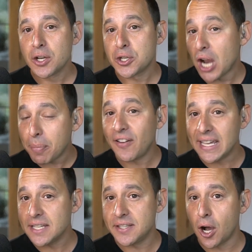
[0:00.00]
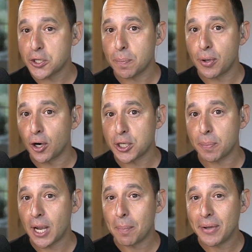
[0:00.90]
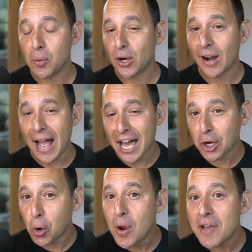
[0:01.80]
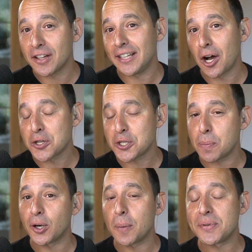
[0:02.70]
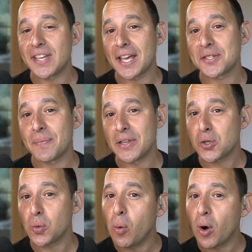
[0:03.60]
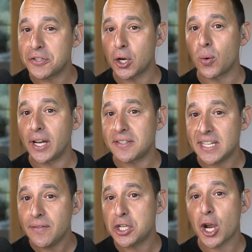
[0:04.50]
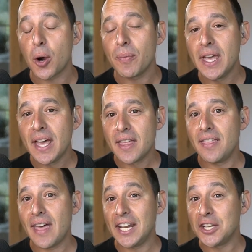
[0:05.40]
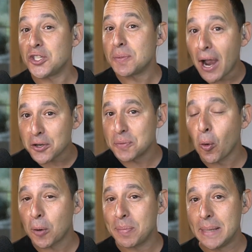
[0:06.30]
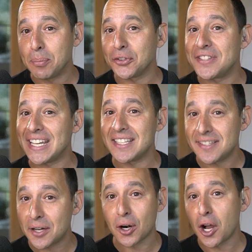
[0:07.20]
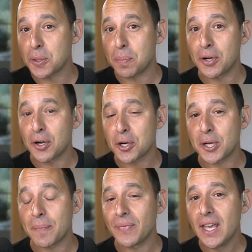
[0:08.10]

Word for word: Shopify is the entrepreneurship company. We are unequivocally entrepreneur obsessed. And so we want to create a T V show that inspires more people to consider entrepreneurship,